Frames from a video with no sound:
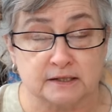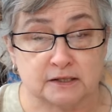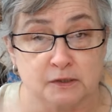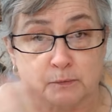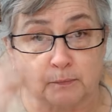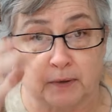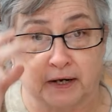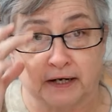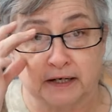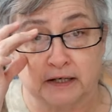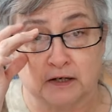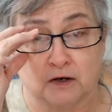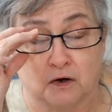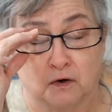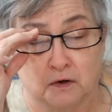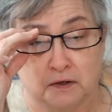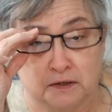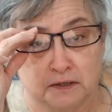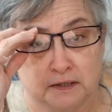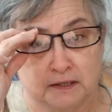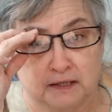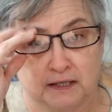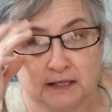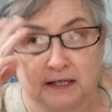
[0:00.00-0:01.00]
Depending
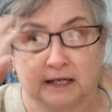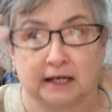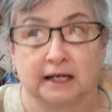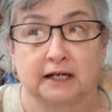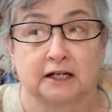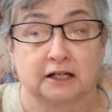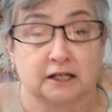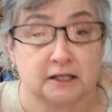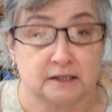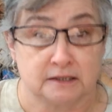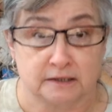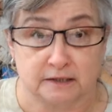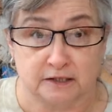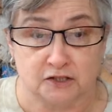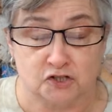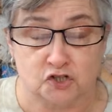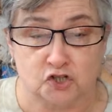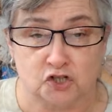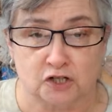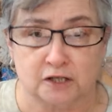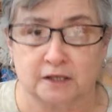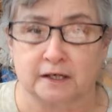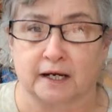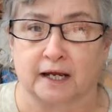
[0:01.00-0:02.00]
on the
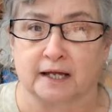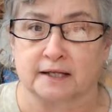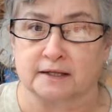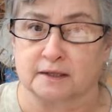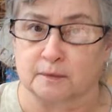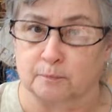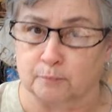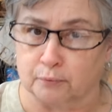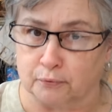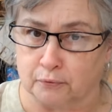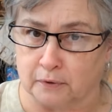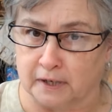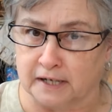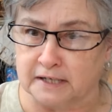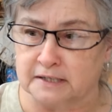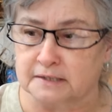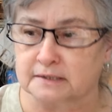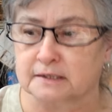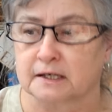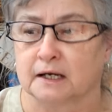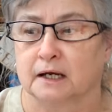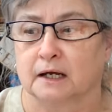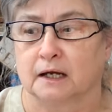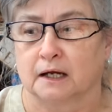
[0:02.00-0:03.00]
condition and the
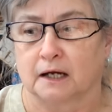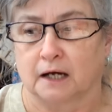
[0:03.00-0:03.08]
price,